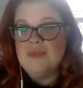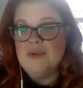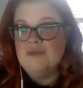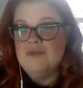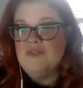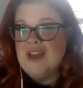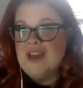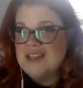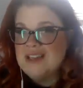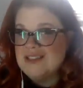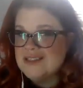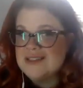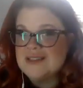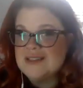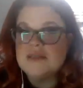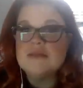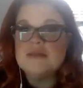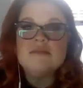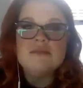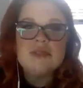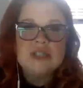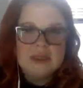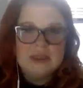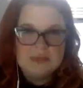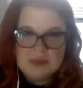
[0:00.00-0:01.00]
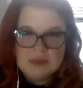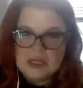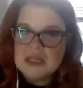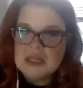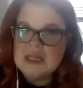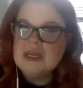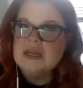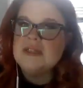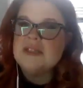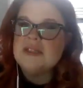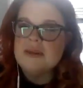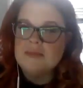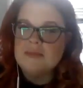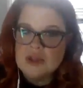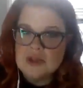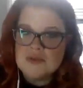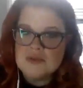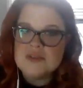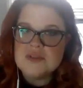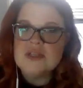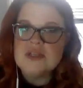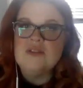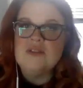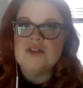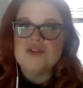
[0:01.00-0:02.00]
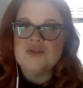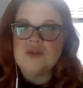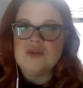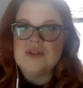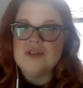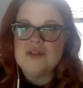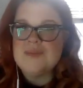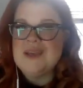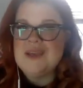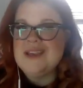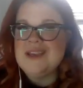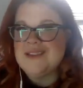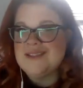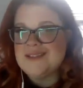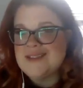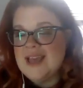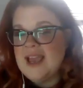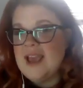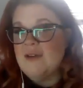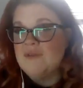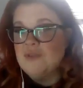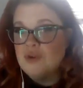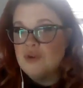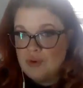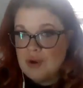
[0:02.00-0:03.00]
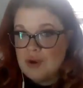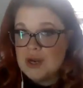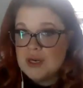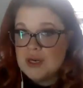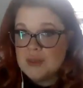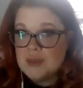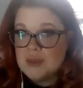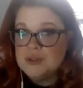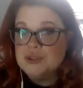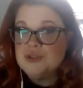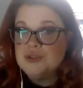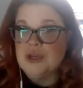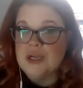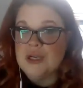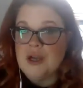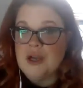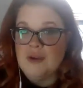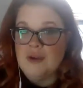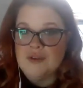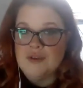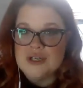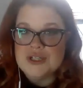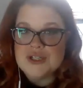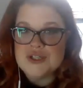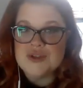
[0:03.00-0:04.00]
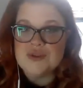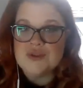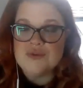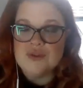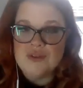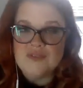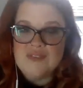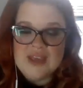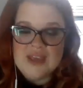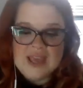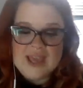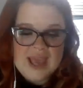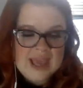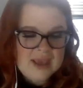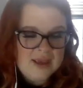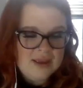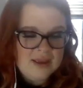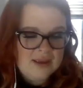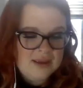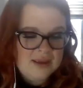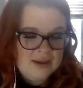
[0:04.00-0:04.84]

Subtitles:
That's typically are some of those individuals because they have creditable drug coverage through the VA,